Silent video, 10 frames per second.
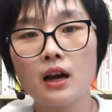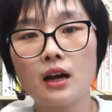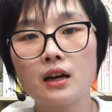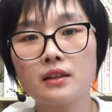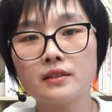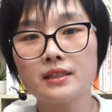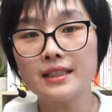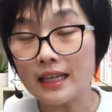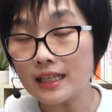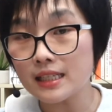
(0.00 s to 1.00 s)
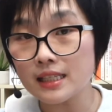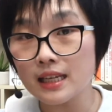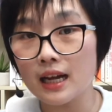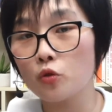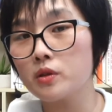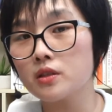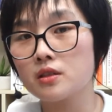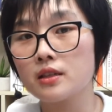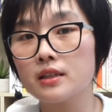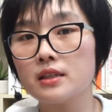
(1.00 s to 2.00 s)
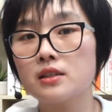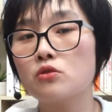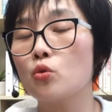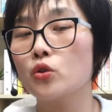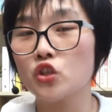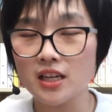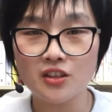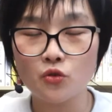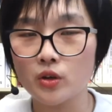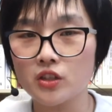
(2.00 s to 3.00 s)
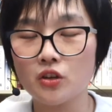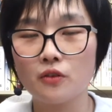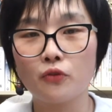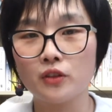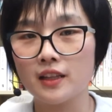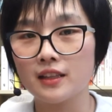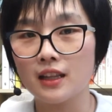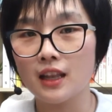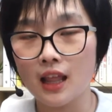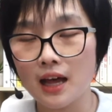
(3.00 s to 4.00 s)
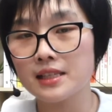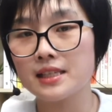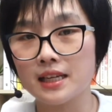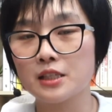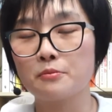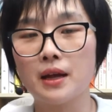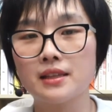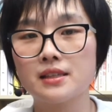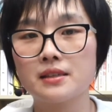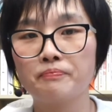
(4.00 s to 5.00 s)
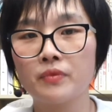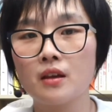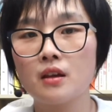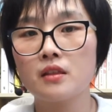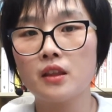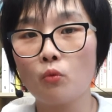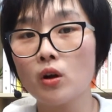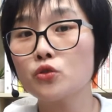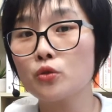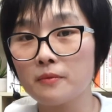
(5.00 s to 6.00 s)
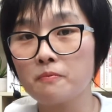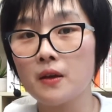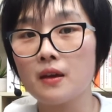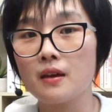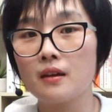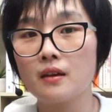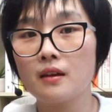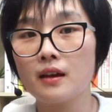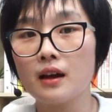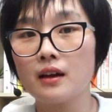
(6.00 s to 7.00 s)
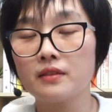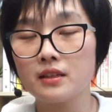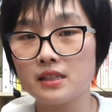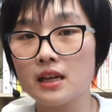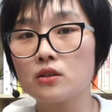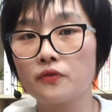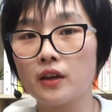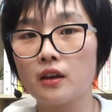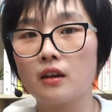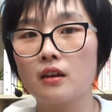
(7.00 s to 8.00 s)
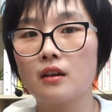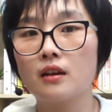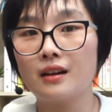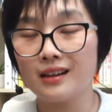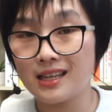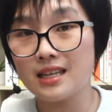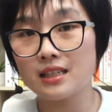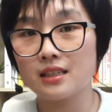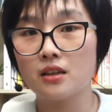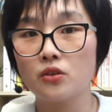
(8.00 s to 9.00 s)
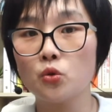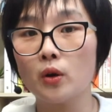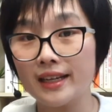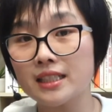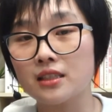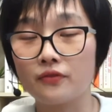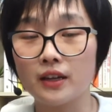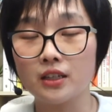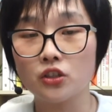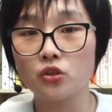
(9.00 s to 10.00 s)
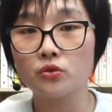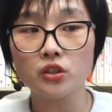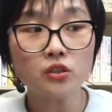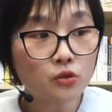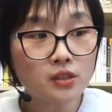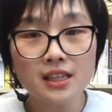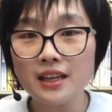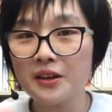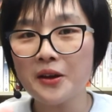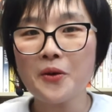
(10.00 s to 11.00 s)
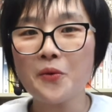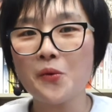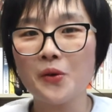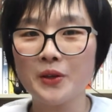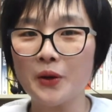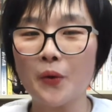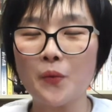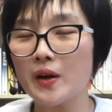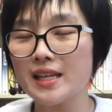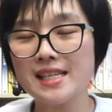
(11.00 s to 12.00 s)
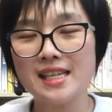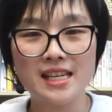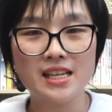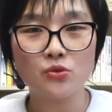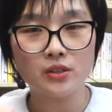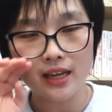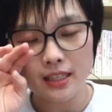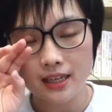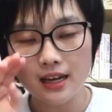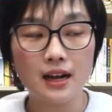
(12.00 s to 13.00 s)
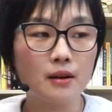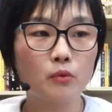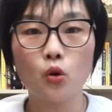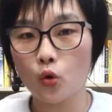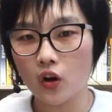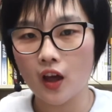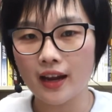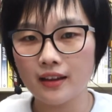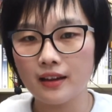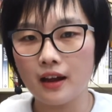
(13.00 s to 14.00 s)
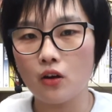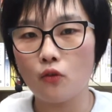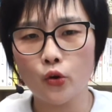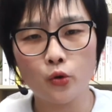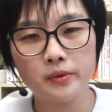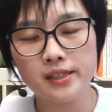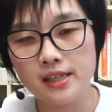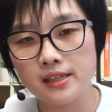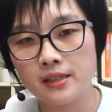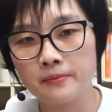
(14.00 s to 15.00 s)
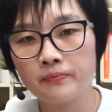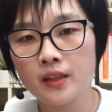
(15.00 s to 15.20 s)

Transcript: The next documents is your JC return for the last 6 months. They want to compare the sales figure against your latest financial, just to see, what is the year-to-date look like for your business.